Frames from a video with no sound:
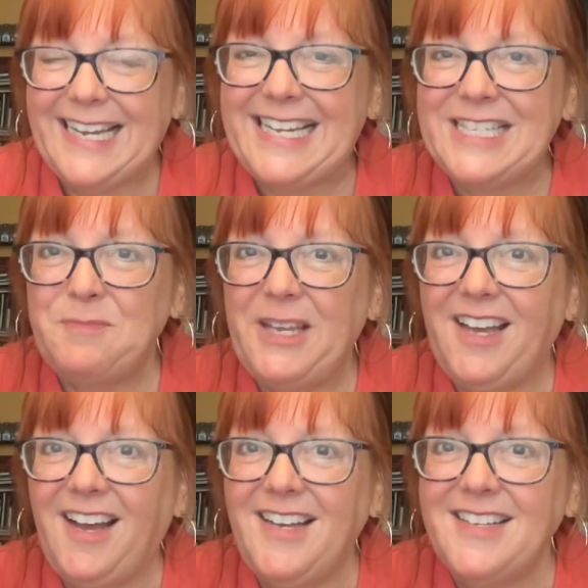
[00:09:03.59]
is
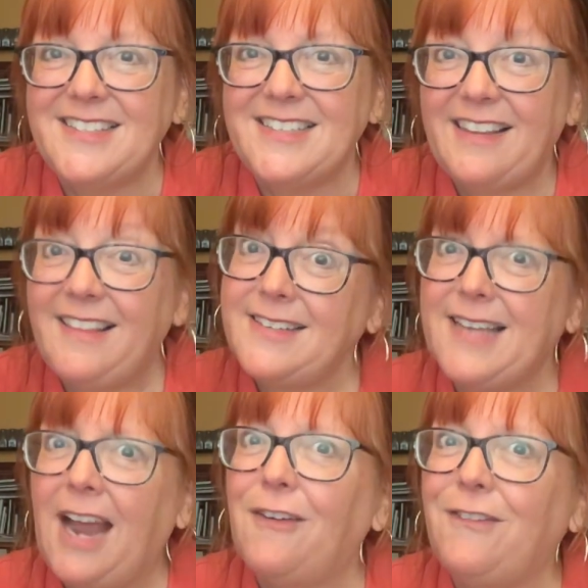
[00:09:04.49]
because they
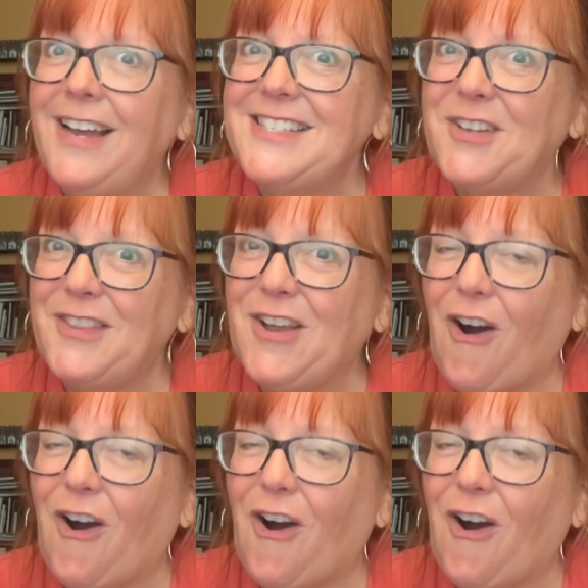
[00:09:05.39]
sacrificed on the